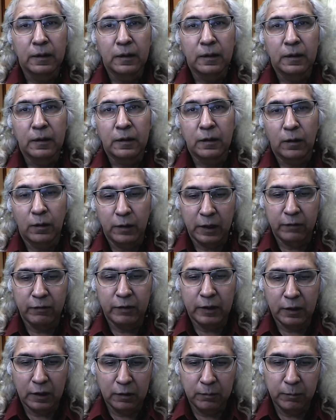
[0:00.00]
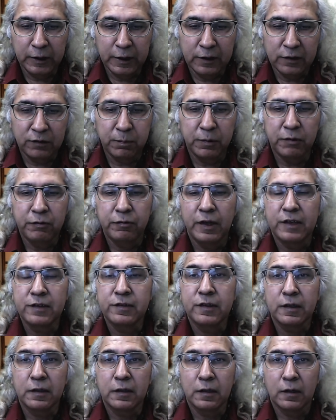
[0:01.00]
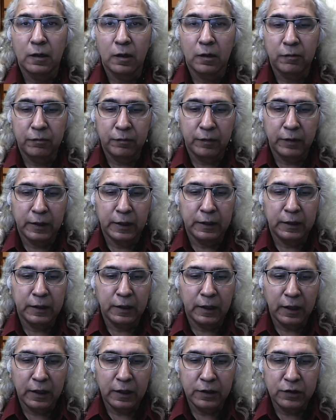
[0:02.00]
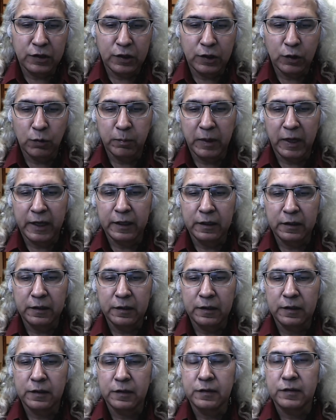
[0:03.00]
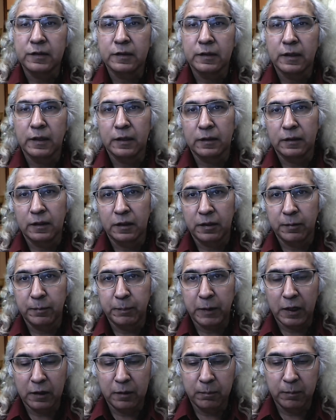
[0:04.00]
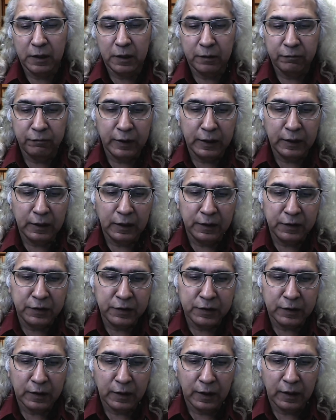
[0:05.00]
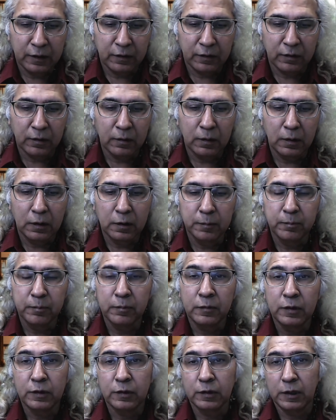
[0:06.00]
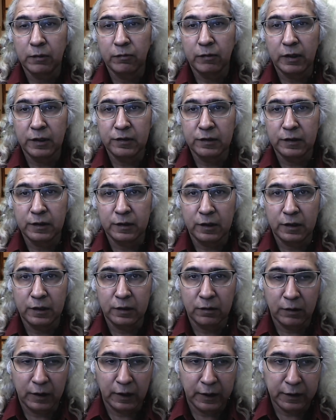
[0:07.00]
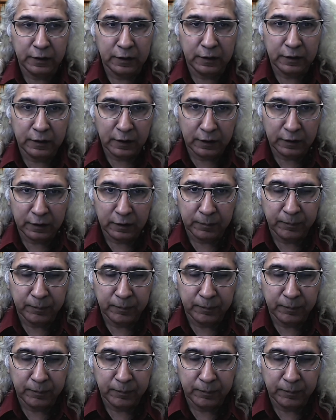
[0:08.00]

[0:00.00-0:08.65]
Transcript: Now, David Herman is professor of engaged humanities in the Department of English at Durham University, United Kingdom.